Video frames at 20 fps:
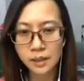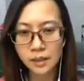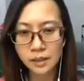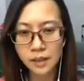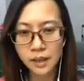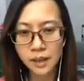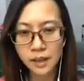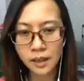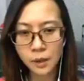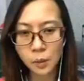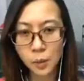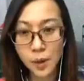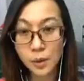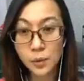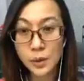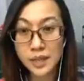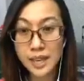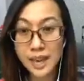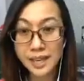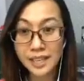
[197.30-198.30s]

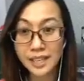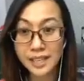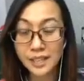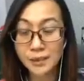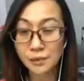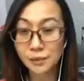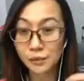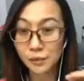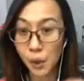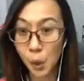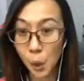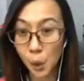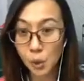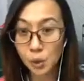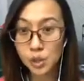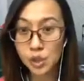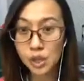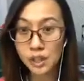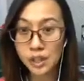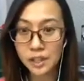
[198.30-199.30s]
are in the flow
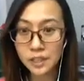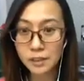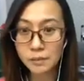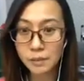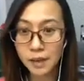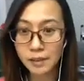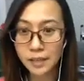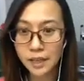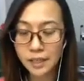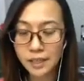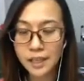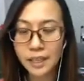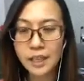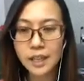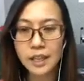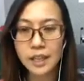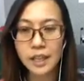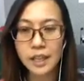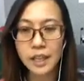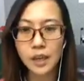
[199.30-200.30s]
talking about it,
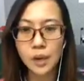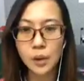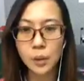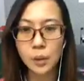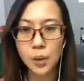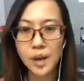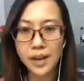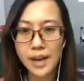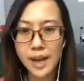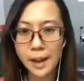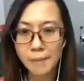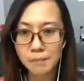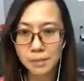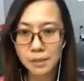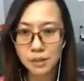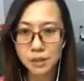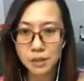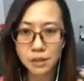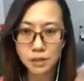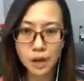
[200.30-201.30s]
what
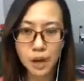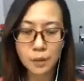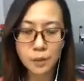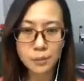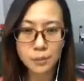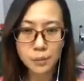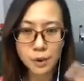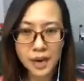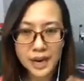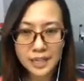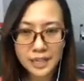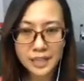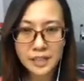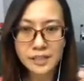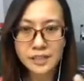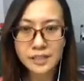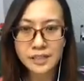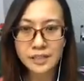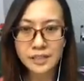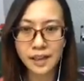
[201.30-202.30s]
happens to our brain
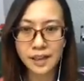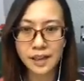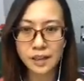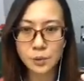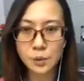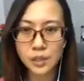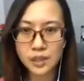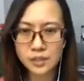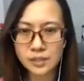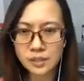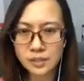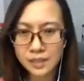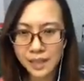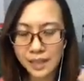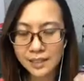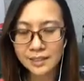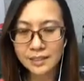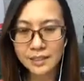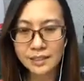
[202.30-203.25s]
is that we start